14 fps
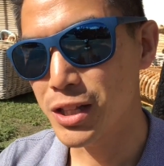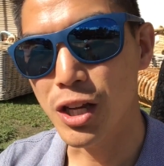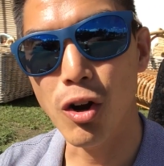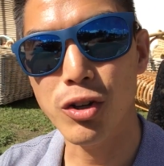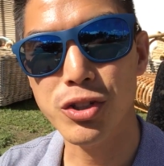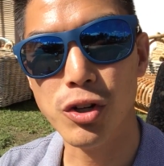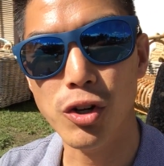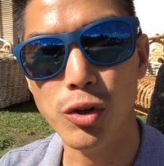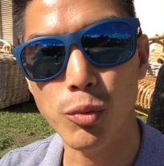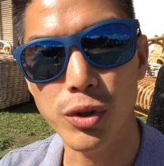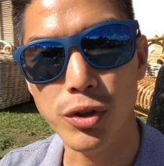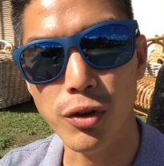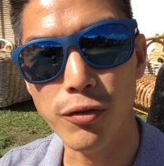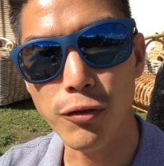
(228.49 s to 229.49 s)
They all started
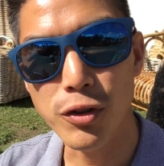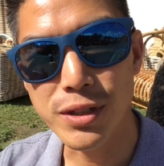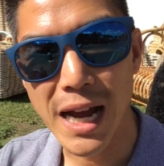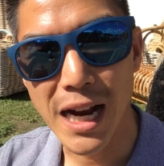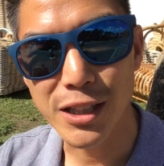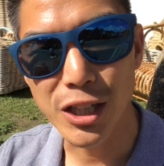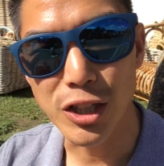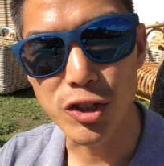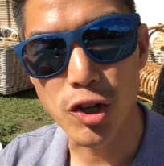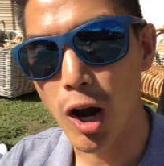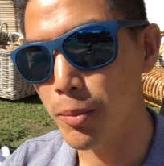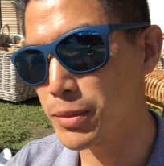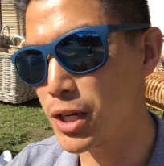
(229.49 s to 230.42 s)
with their first acting job.